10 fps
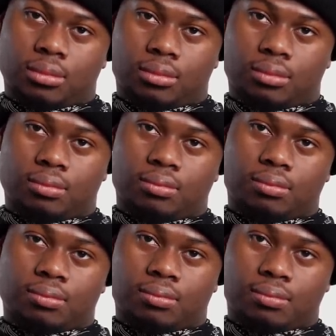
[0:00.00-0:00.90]

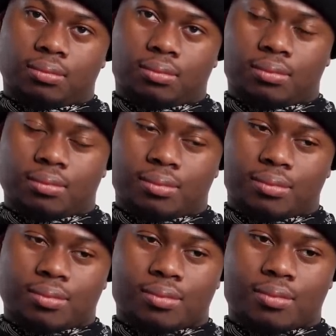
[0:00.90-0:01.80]

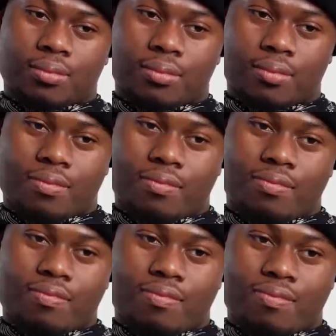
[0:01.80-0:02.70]

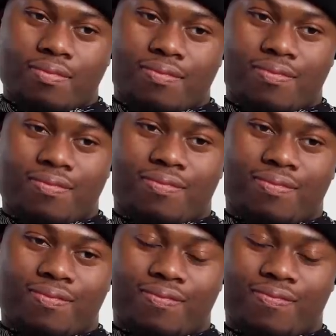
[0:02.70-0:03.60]

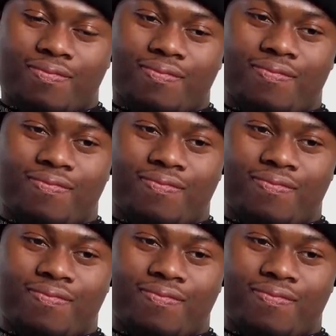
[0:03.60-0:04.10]
[no speech]